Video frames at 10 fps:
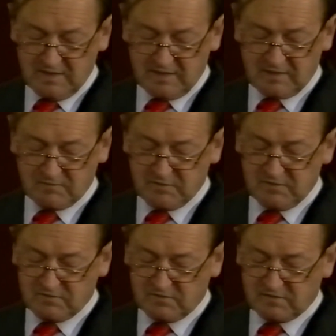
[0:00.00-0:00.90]
And I'm
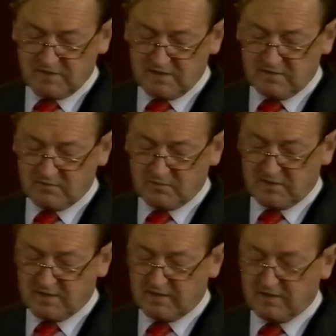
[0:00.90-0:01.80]
pleased to say that we
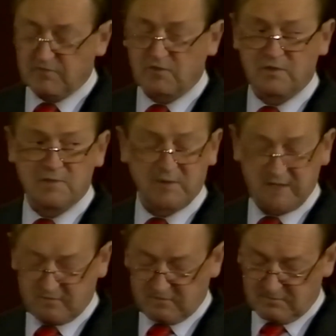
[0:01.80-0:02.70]
now have 3
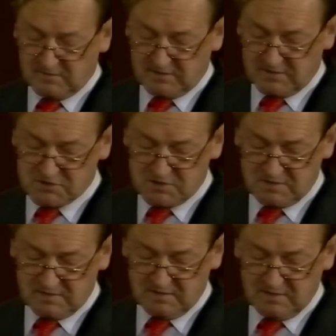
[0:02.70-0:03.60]
plants in
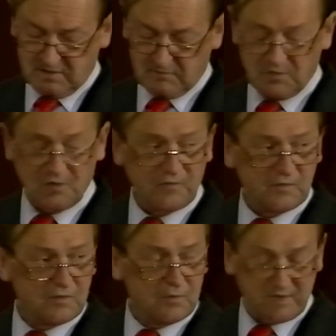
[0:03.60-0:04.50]
Malaysia, a beautiful
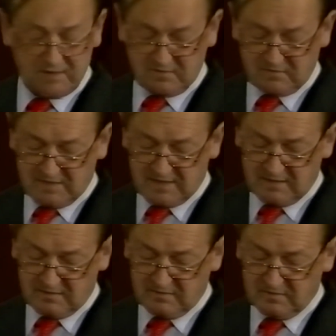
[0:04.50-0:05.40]
new one in
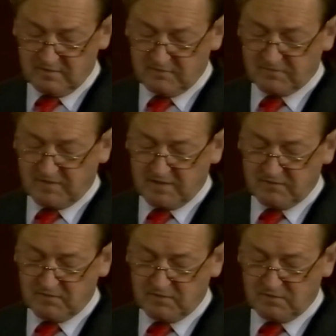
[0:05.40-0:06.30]
Thailand,
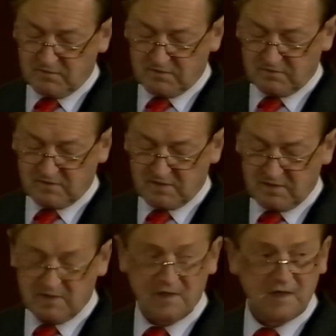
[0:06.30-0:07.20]
5 in the
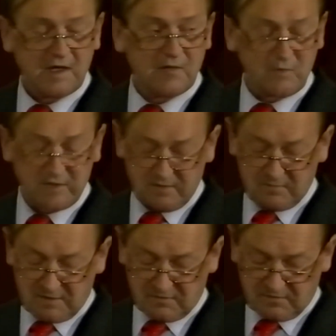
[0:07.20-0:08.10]
USA, and 1 in
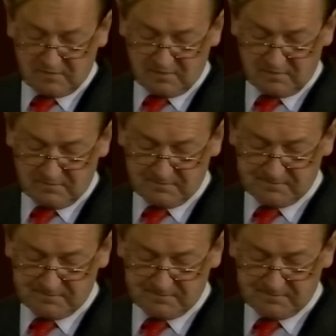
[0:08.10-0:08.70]
Mexico.